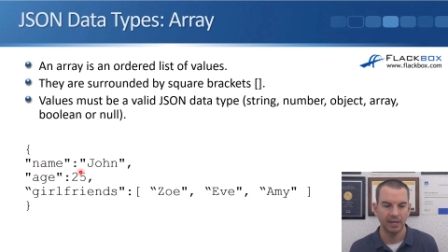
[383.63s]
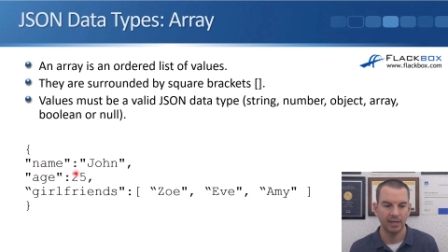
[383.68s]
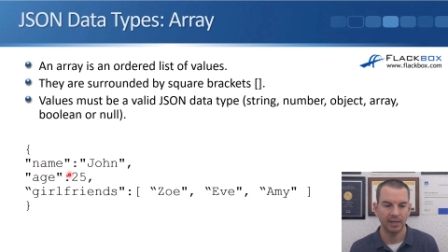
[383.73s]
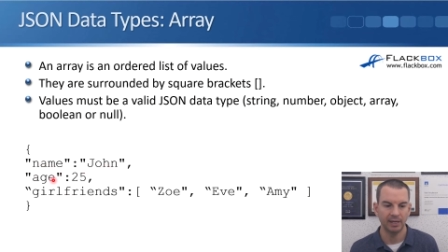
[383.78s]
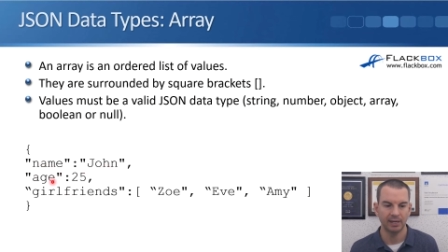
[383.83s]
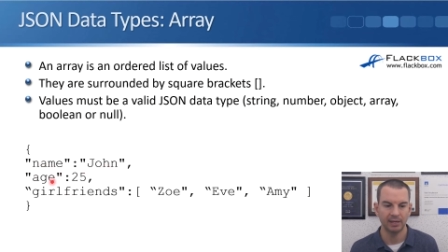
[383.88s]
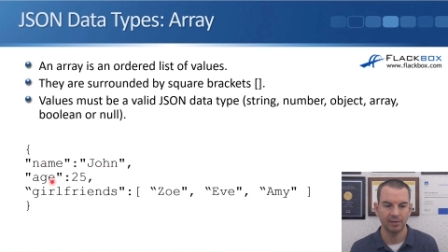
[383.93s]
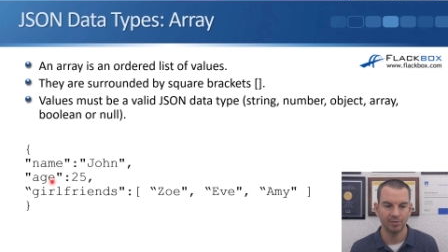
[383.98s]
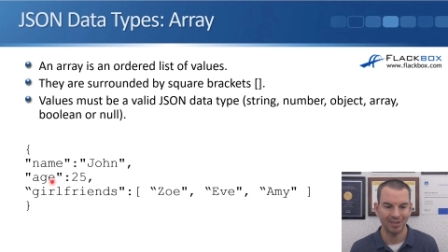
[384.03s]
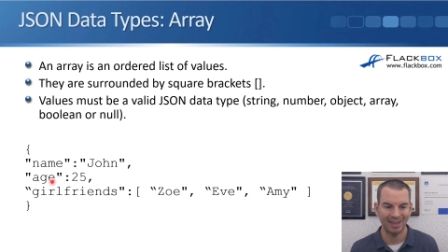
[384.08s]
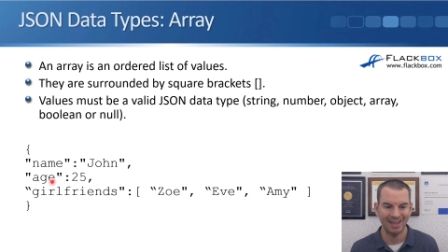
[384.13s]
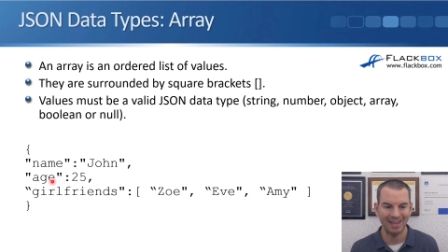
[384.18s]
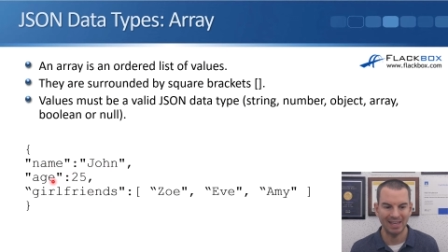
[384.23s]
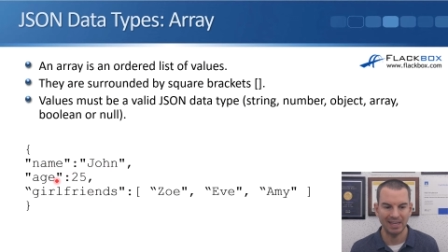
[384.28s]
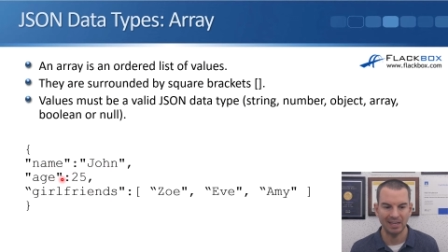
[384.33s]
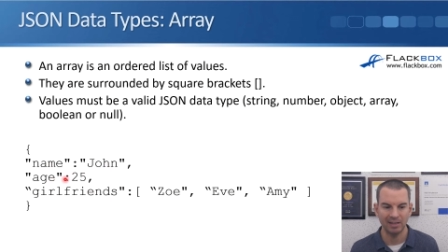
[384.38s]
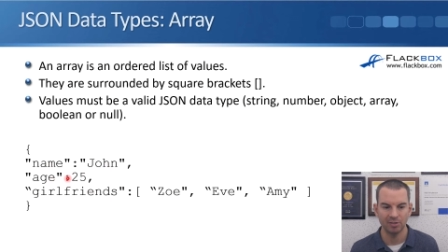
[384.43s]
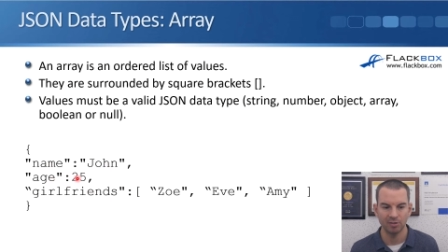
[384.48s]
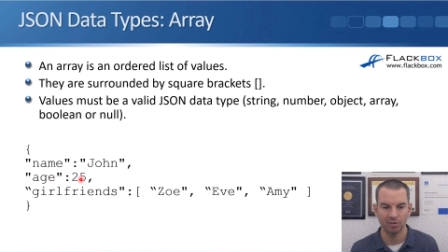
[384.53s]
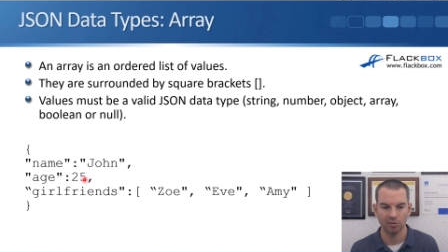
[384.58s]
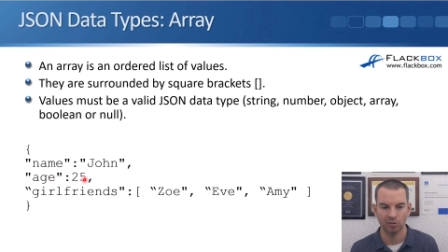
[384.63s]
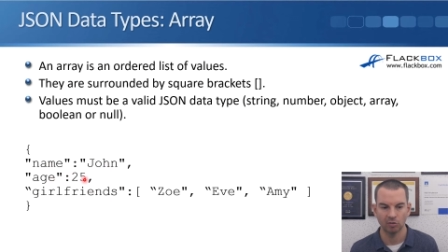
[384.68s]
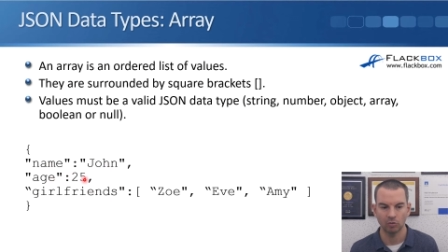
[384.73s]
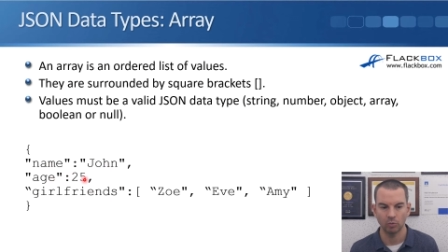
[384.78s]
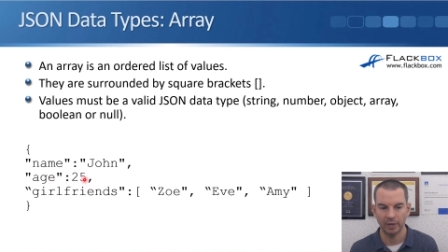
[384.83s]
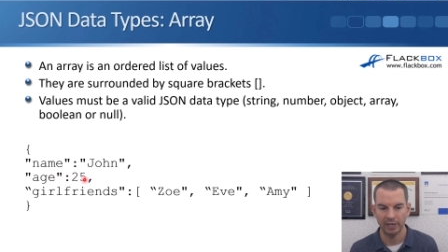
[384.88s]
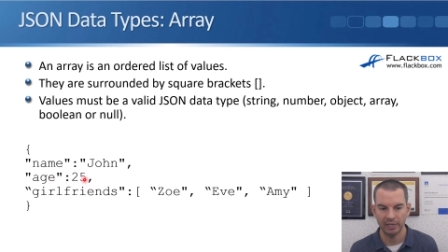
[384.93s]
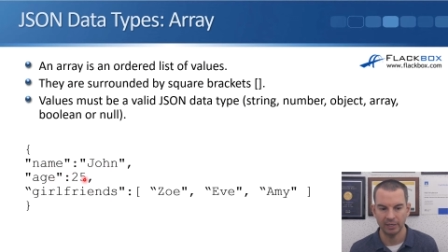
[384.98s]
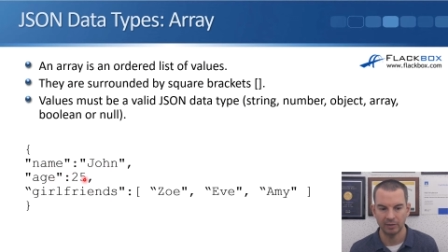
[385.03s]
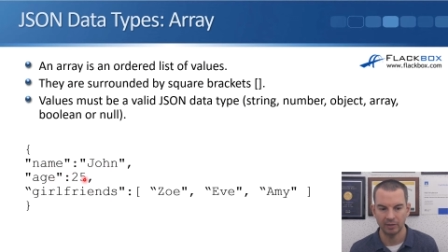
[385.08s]
and his age is
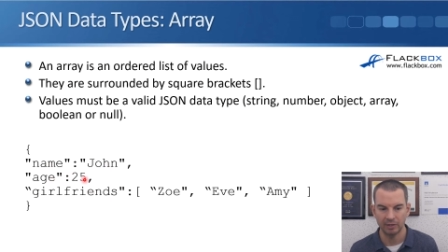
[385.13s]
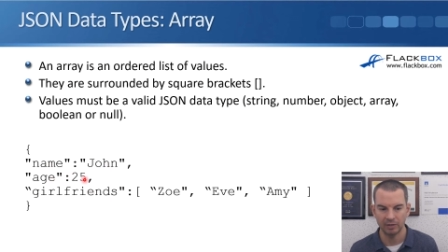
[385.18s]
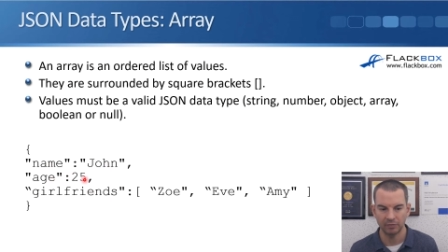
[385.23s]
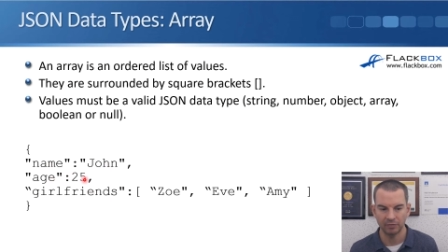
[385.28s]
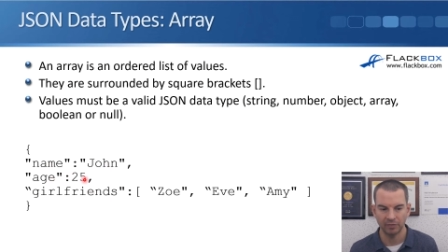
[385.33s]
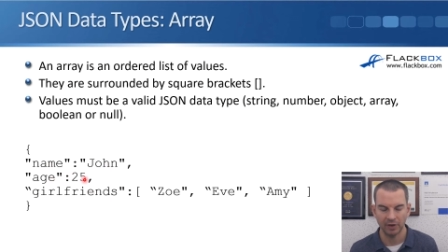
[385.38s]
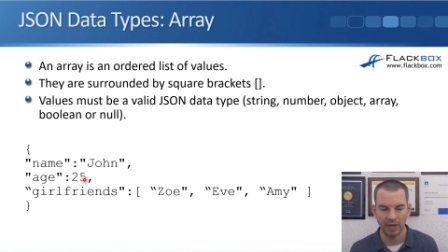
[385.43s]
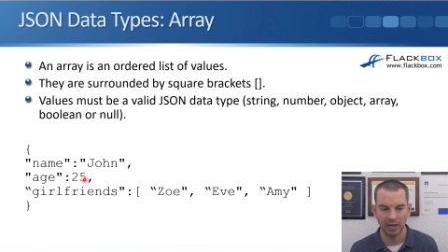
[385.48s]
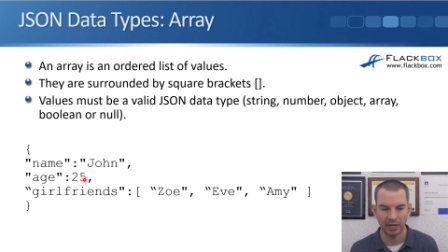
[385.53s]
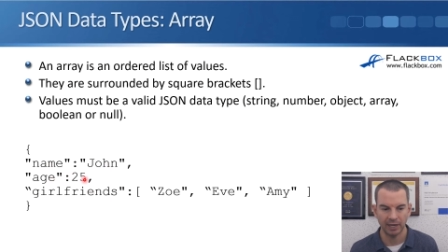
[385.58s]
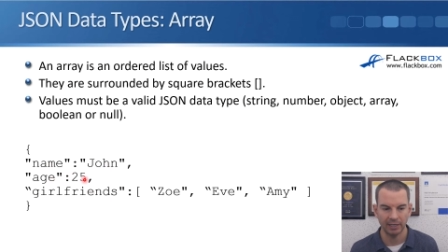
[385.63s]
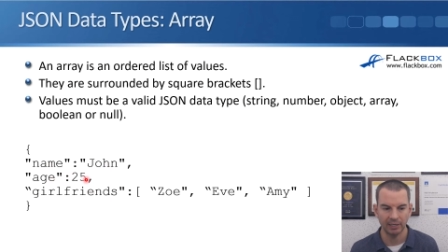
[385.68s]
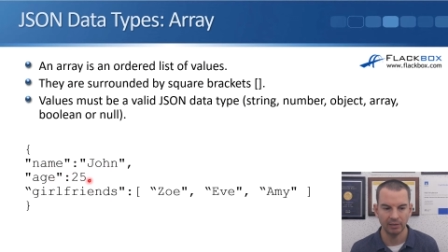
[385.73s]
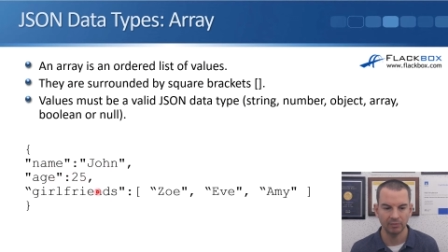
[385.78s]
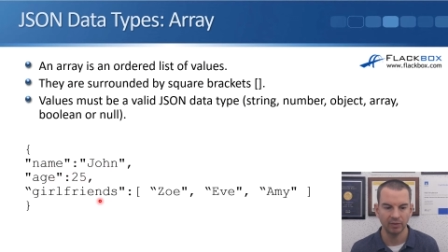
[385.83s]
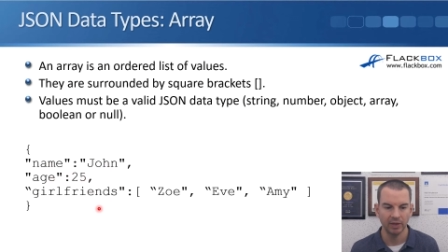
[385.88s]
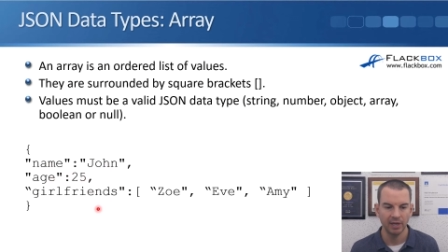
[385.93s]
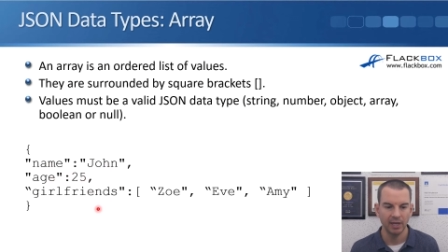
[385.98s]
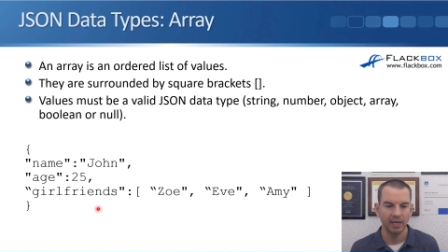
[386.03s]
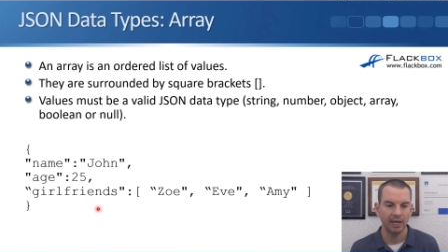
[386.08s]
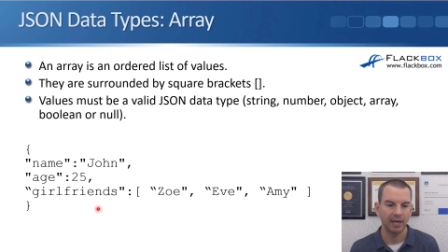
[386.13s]
25